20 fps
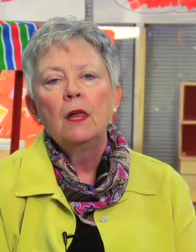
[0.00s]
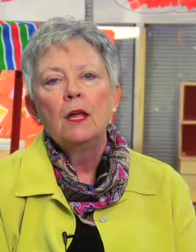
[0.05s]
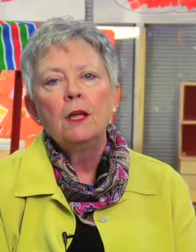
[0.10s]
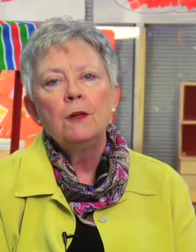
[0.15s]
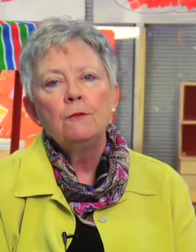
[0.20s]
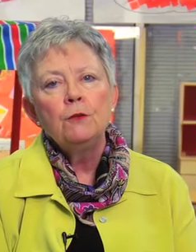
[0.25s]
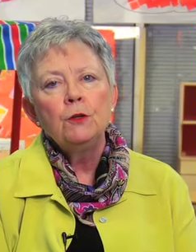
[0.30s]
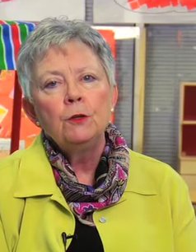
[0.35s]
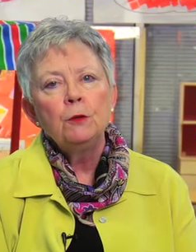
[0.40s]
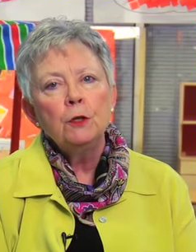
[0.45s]

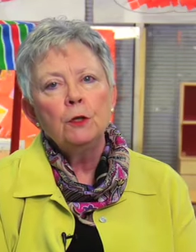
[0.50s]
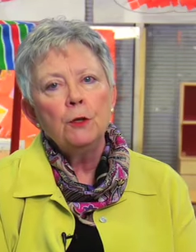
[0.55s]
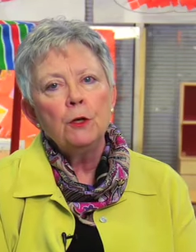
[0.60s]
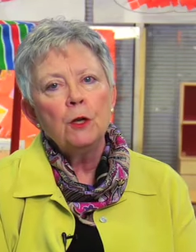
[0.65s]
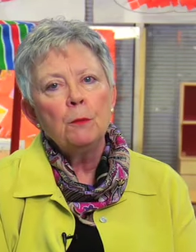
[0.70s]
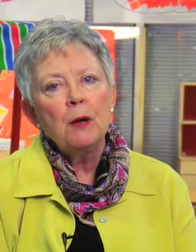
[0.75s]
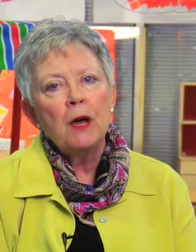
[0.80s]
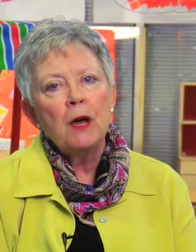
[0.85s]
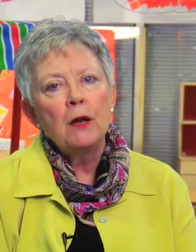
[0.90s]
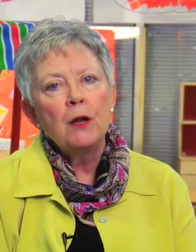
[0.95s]
If you
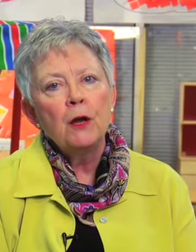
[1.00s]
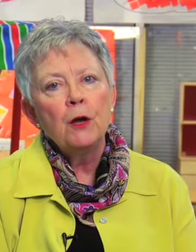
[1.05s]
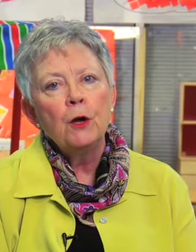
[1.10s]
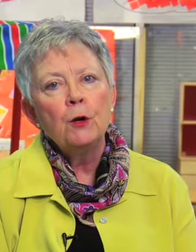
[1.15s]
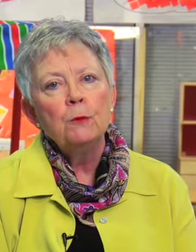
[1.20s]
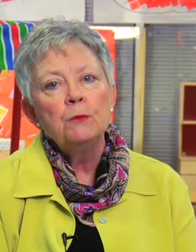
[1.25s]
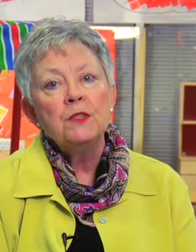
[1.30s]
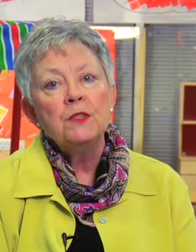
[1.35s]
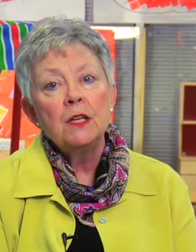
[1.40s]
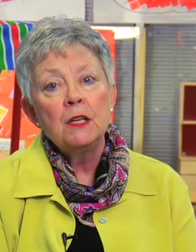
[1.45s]
learn about
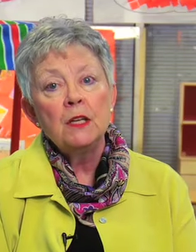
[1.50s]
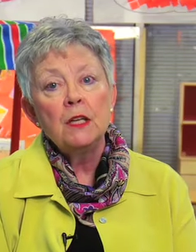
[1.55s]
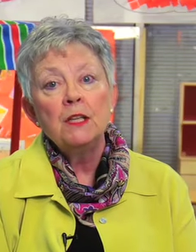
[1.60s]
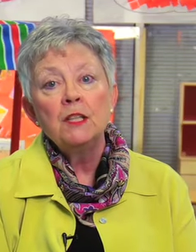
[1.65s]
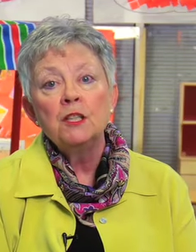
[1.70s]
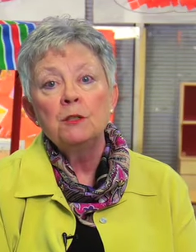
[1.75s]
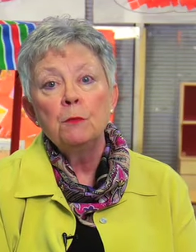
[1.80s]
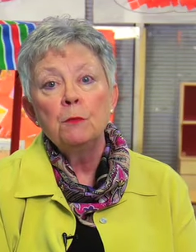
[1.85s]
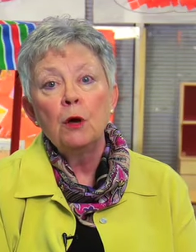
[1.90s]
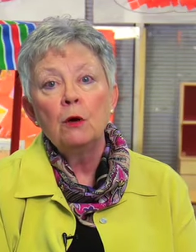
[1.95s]
homes that
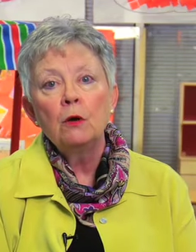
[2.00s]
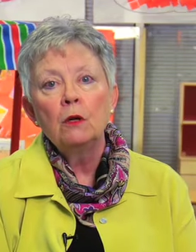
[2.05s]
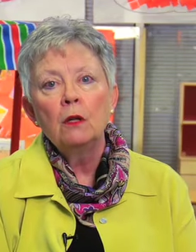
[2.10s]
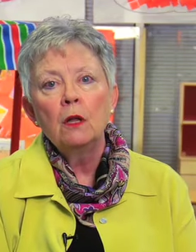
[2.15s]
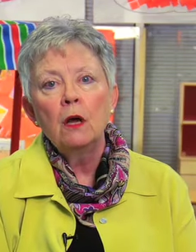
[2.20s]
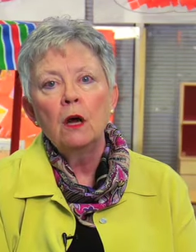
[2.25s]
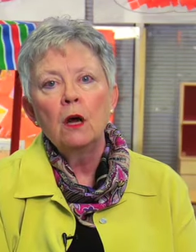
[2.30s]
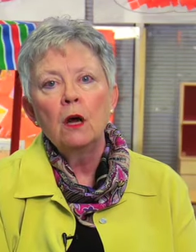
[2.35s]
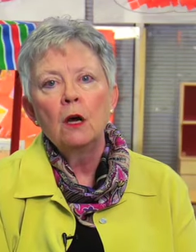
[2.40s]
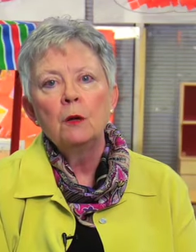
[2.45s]
need smoke
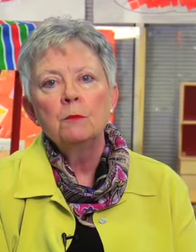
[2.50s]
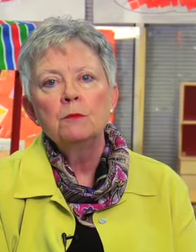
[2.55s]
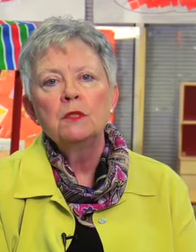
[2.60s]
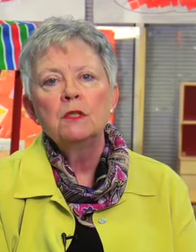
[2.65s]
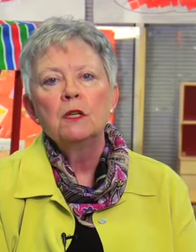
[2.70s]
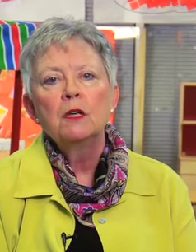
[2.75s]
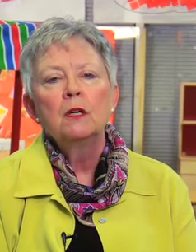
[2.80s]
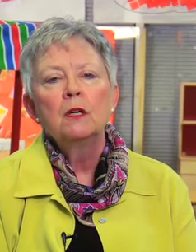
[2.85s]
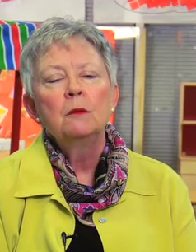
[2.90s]
alarms,